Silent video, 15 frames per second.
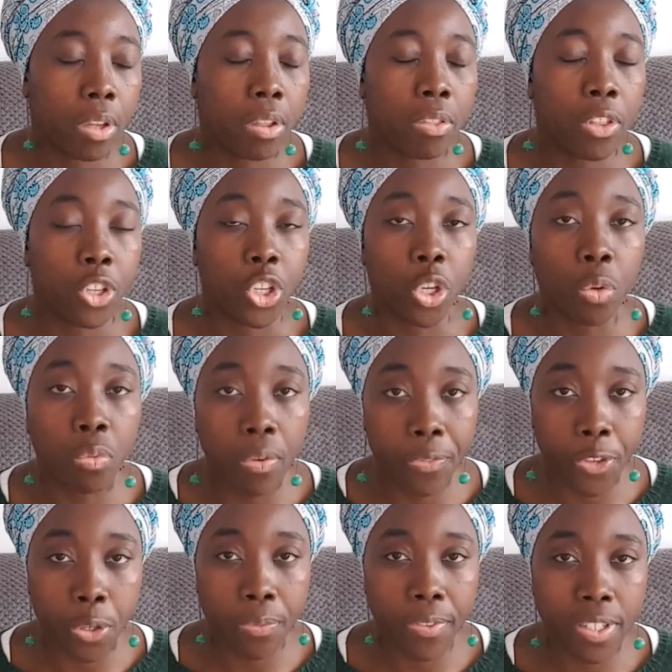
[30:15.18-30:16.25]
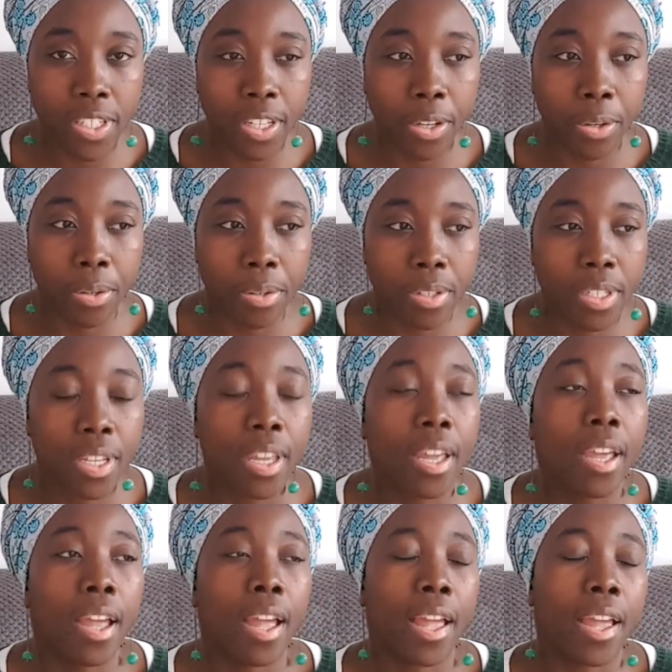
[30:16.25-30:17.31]
You review videos,
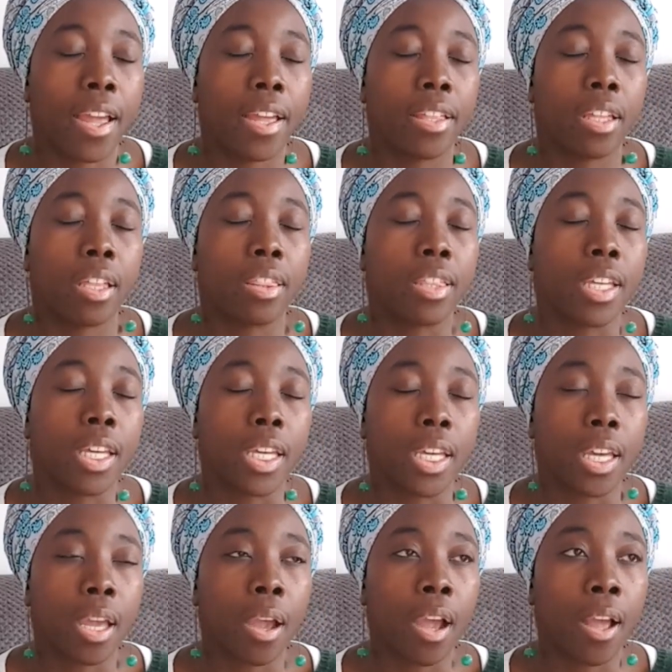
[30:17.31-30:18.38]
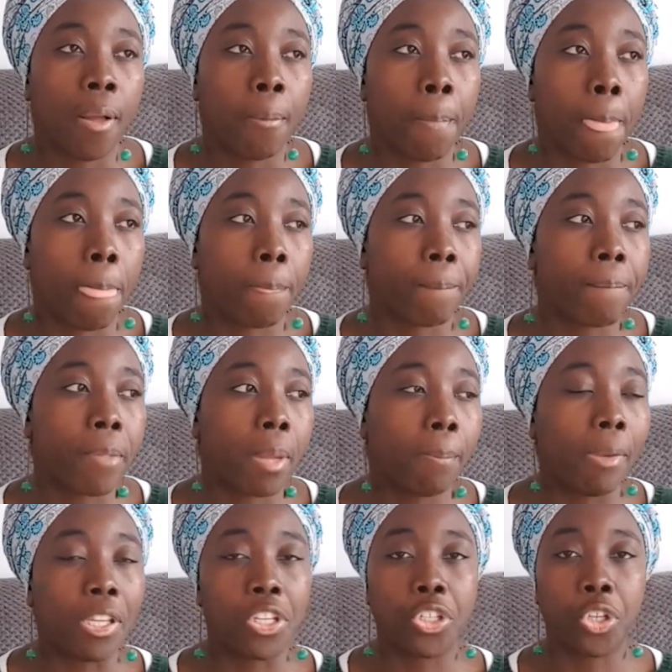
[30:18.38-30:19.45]
and the Mrs.